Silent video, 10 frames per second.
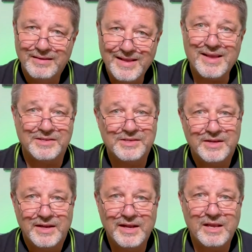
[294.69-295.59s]
Yes,
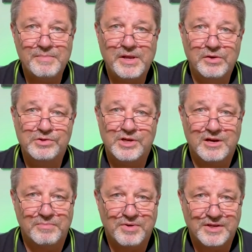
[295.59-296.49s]
it can be used to
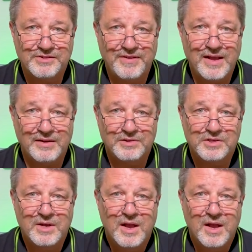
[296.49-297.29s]
compress files,